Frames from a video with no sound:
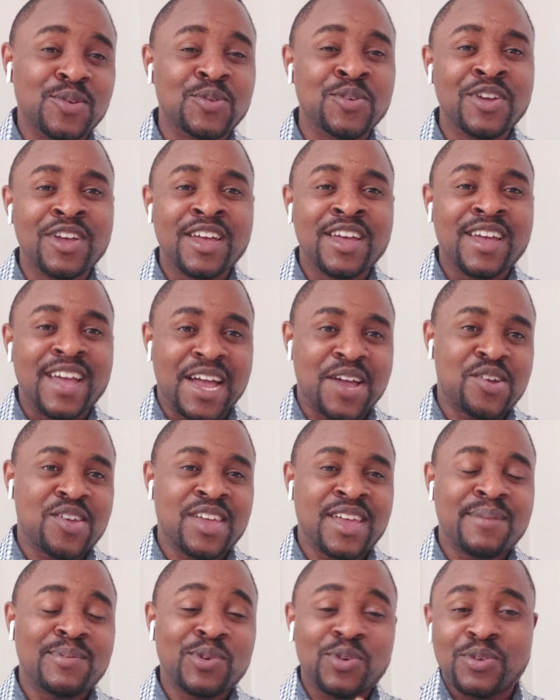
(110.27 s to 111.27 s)

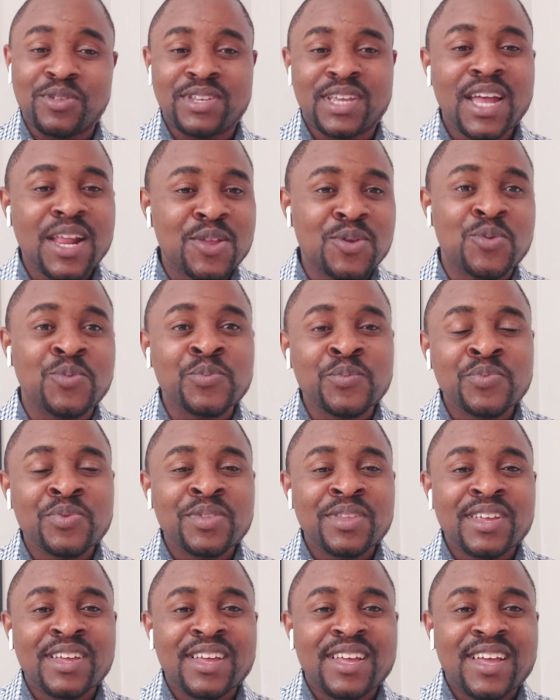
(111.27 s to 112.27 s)
you.
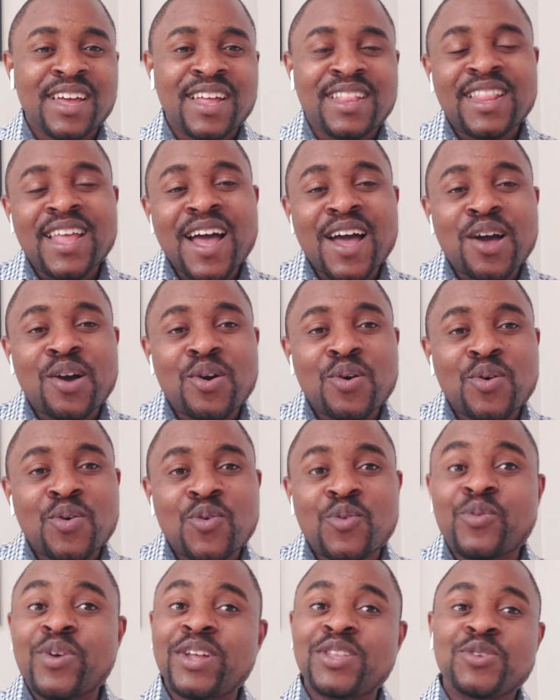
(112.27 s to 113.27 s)
Now,
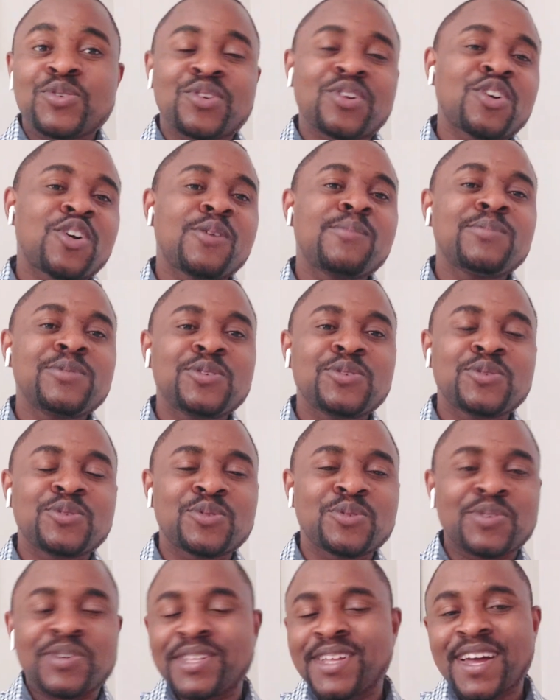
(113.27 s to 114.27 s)
when you come
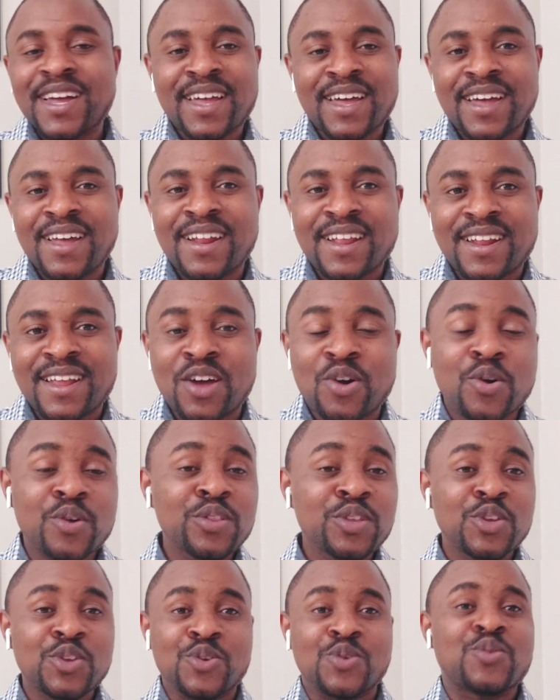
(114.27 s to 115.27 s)
to either Canada or
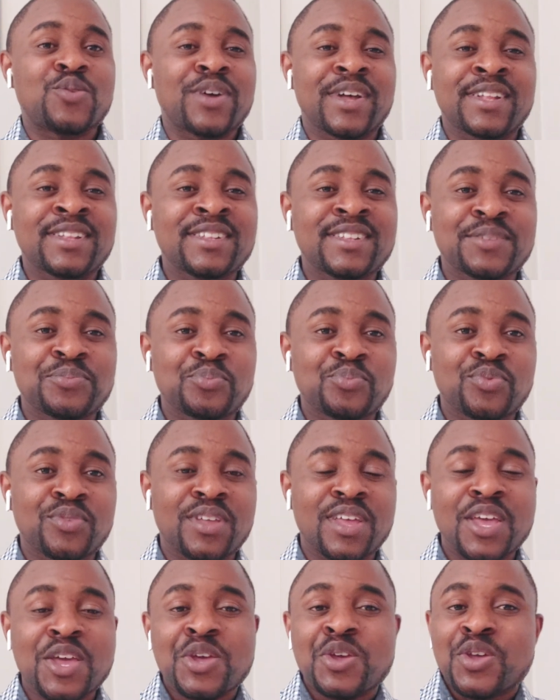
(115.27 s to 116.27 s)
in the US
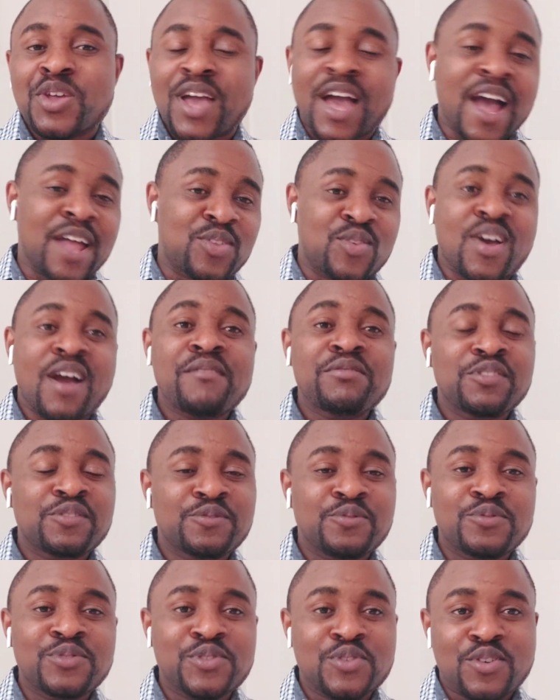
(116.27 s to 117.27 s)
and you have a
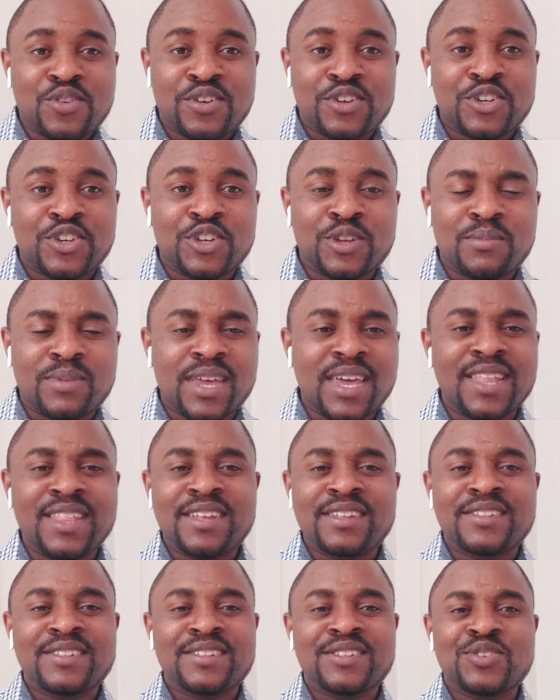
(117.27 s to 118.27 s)
full scholarship, it
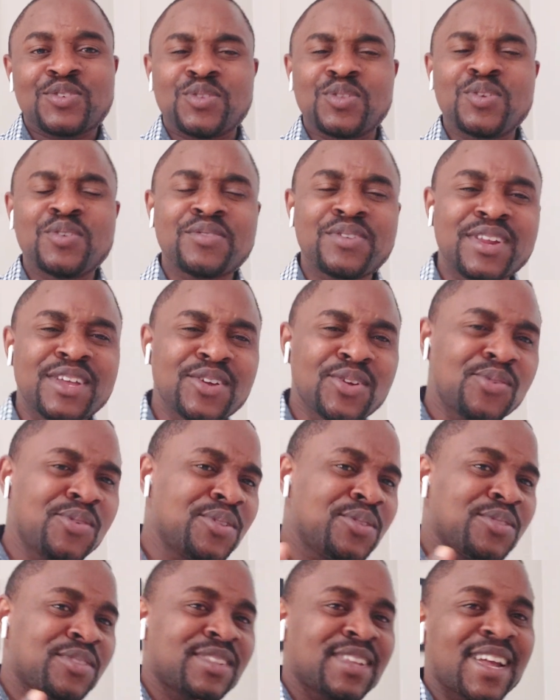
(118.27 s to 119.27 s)
is, you're not really
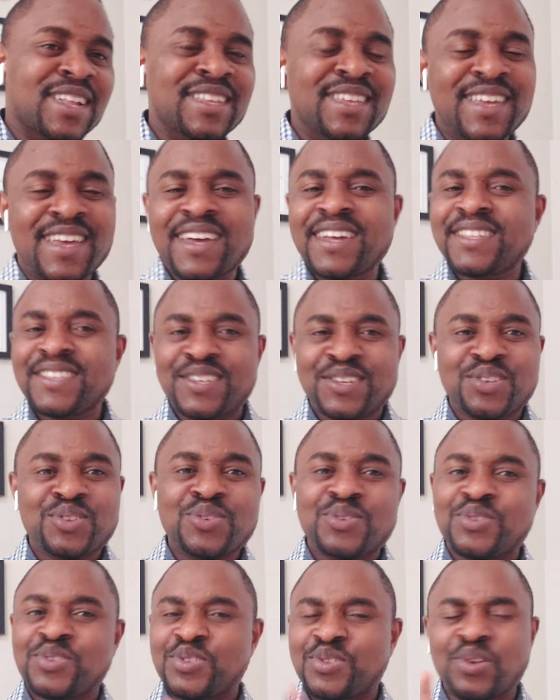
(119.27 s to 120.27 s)
going to start getting
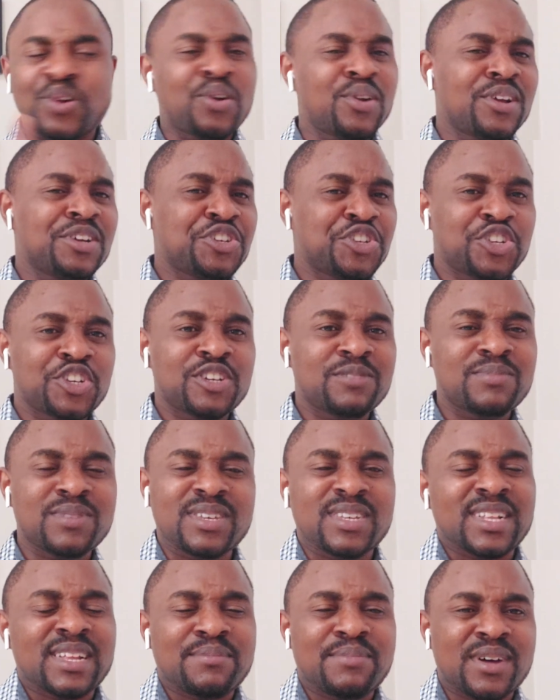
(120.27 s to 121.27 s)
your scholarship
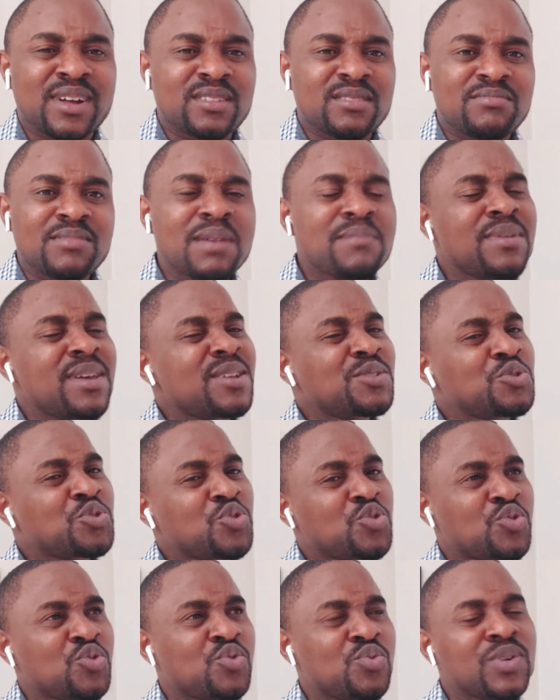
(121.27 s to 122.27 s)
till about maybe
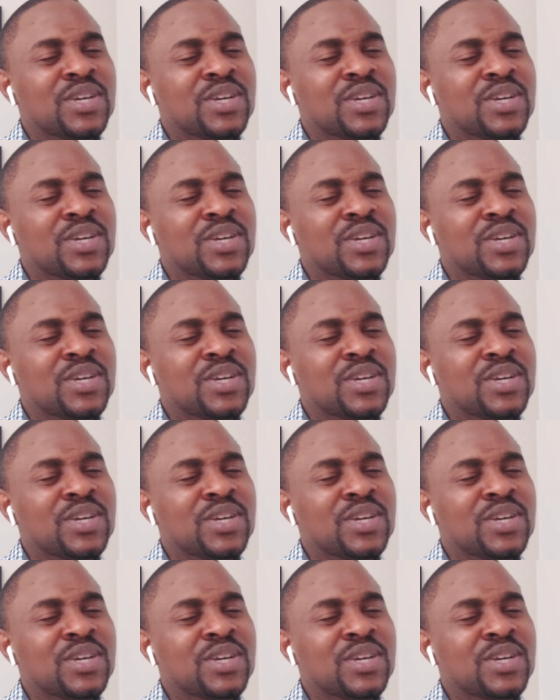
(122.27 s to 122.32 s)
2